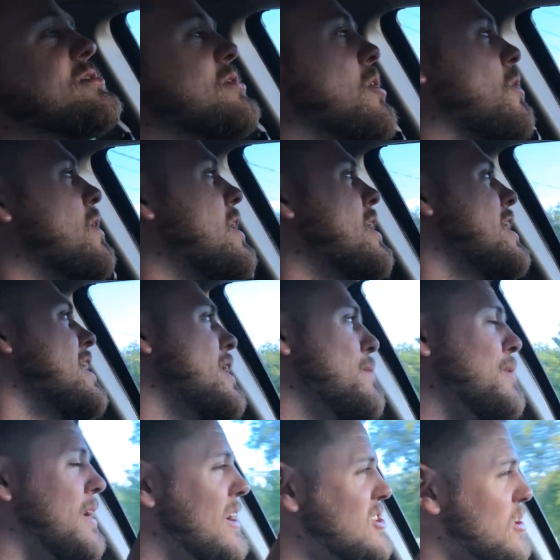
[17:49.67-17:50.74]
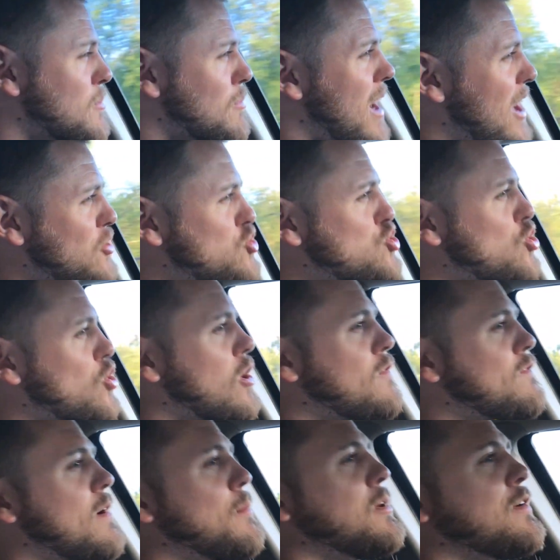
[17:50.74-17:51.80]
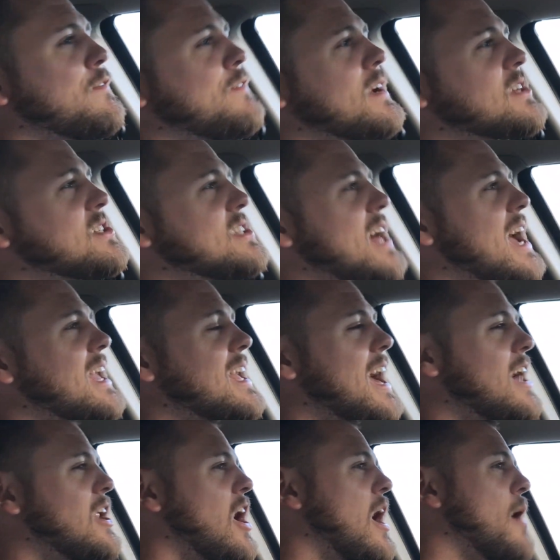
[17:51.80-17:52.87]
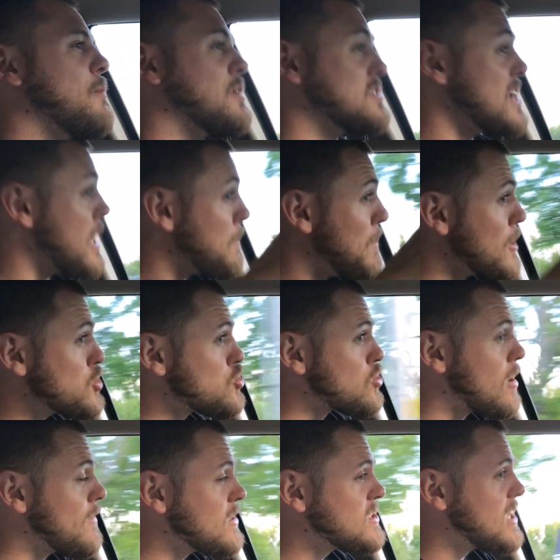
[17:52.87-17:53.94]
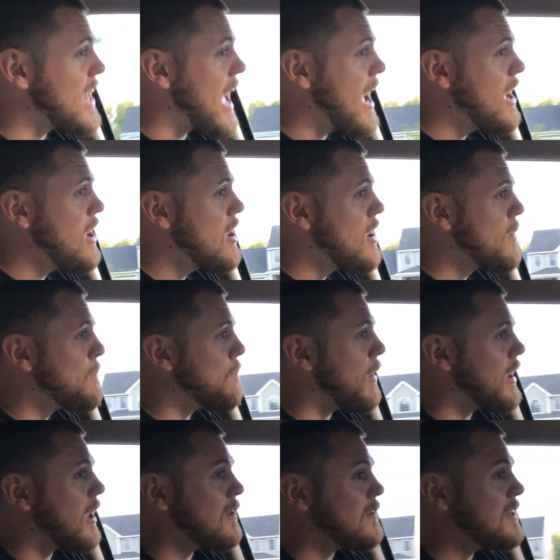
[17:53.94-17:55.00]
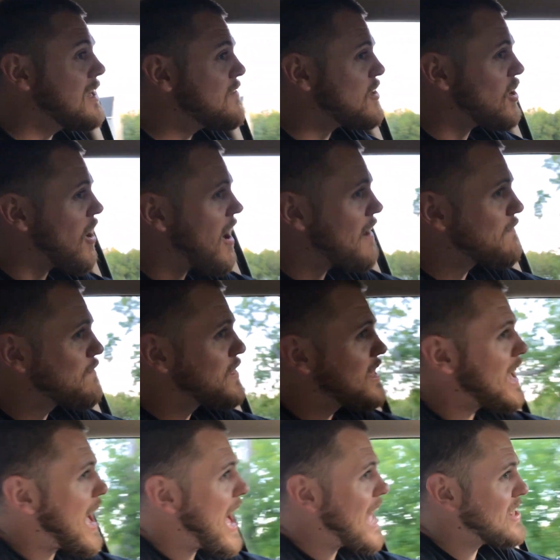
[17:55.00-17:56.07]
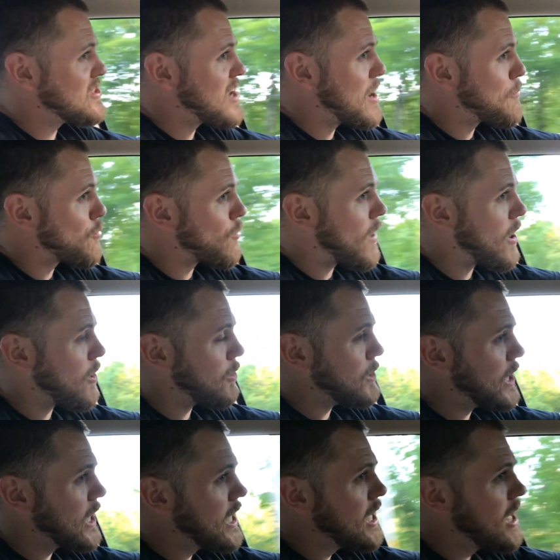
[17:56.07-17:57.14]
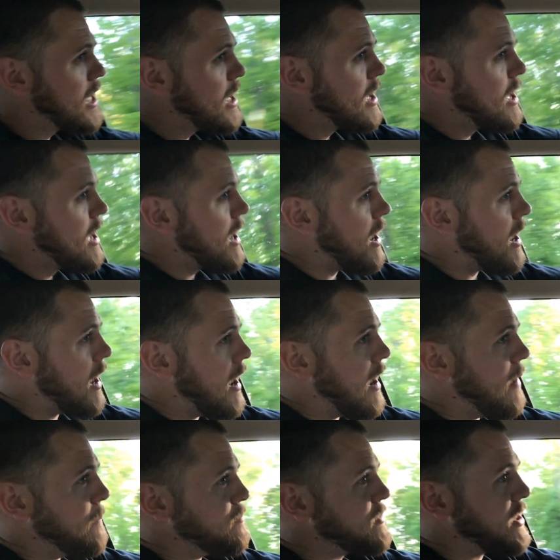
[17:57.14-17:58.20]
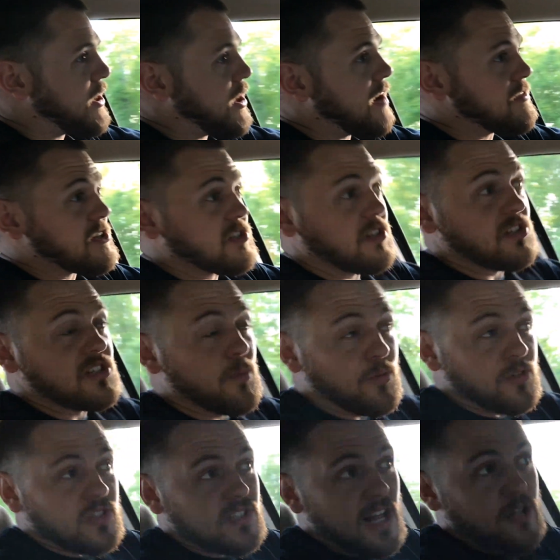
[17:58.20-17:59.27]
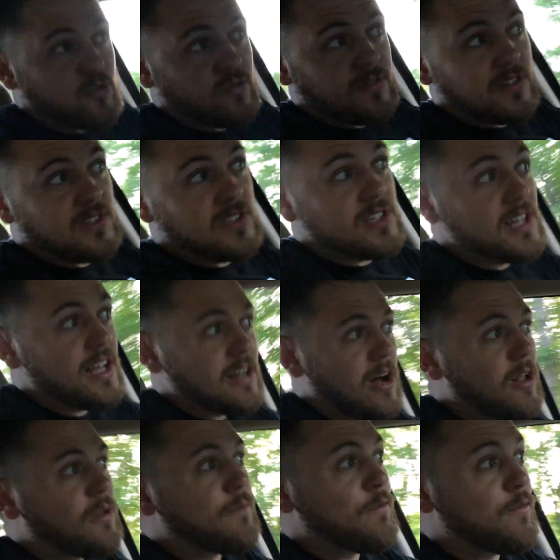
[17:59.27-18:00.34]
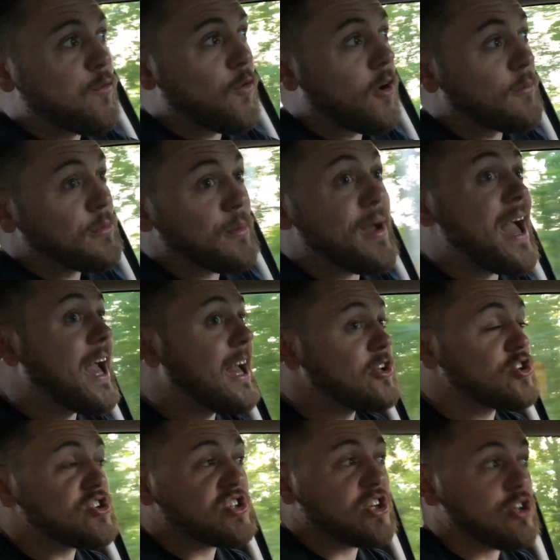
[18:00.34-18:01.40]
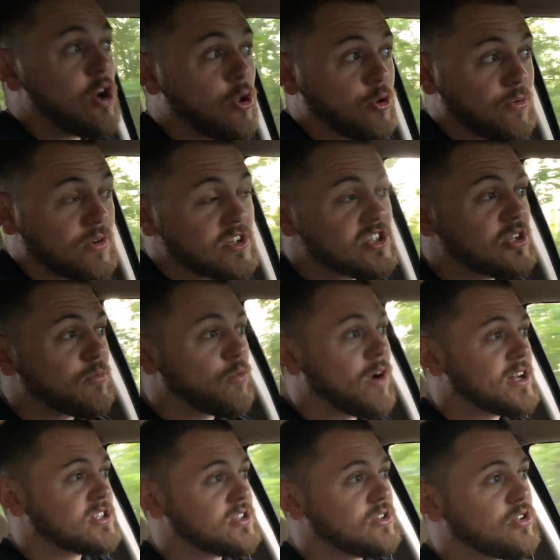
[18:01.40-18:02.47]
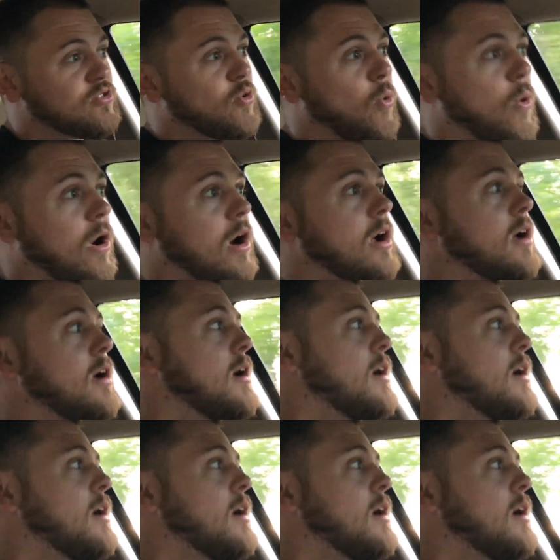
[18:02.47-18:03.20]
So because I'm not sure if I'm going to fix that yet, I'm going to take a picture of it today, but I'll leave it off the ad temporarily. And obviously if someone schedules to see it, I'll inform them, hey, just so you know, there is some rust in the door.